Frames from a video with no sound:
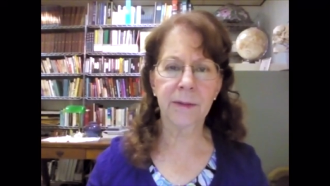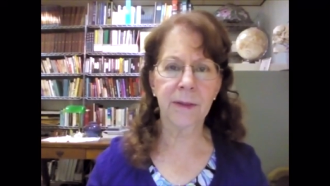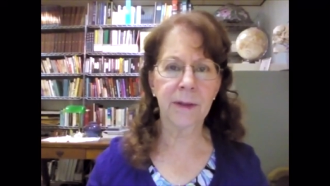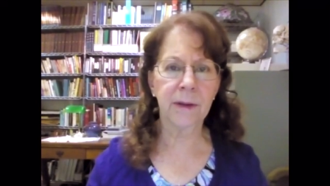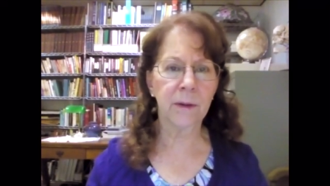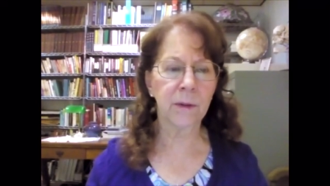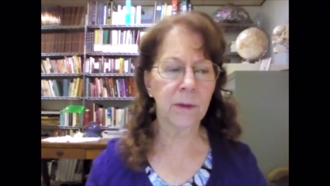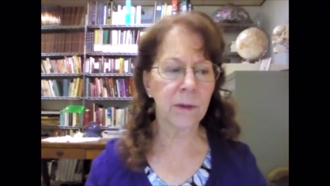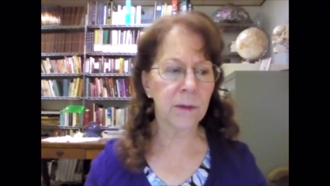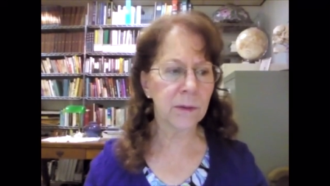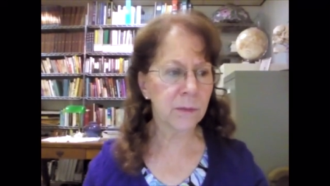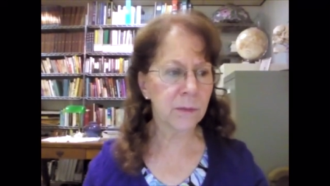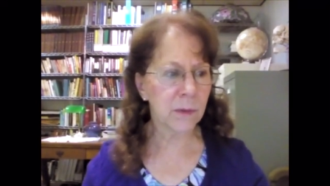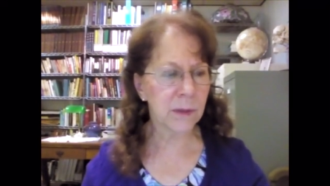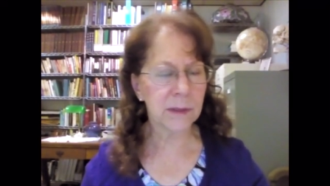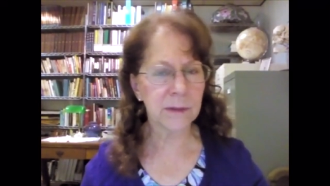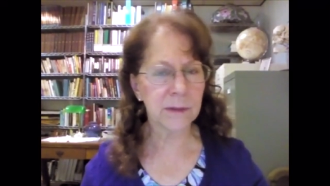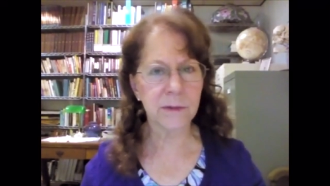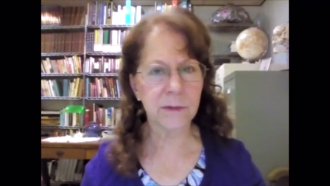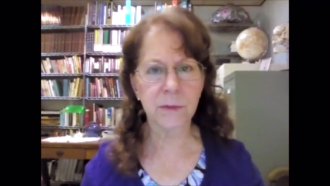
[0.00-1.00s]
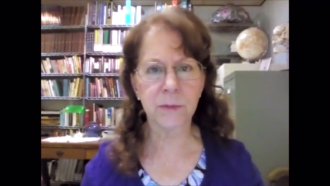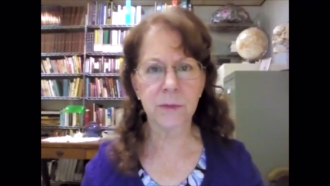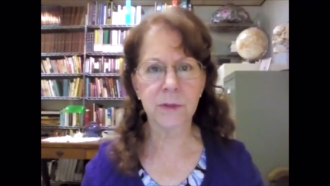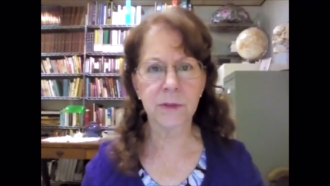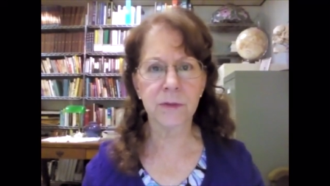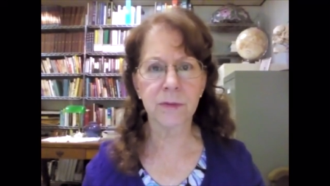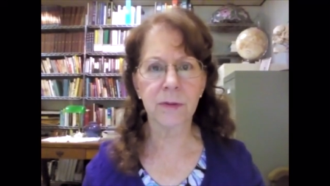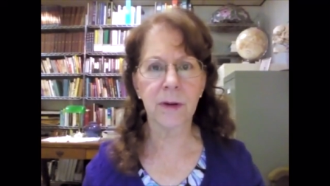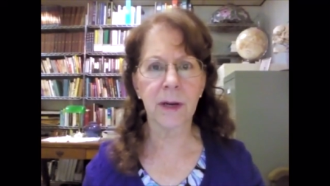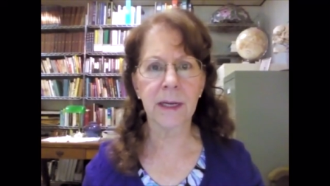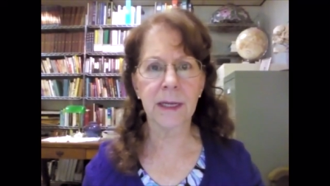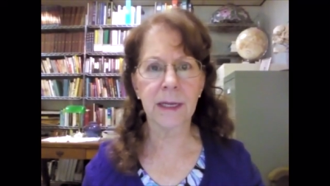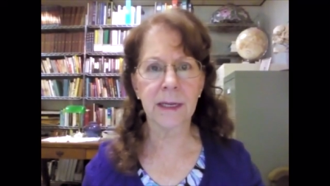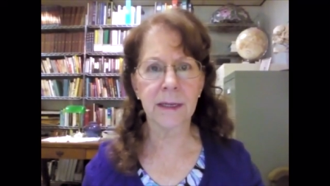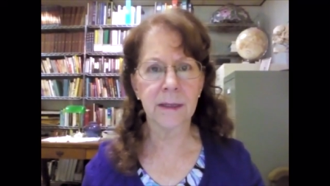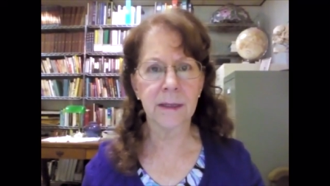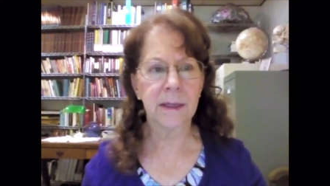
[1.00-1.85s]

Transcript: The old ones would try to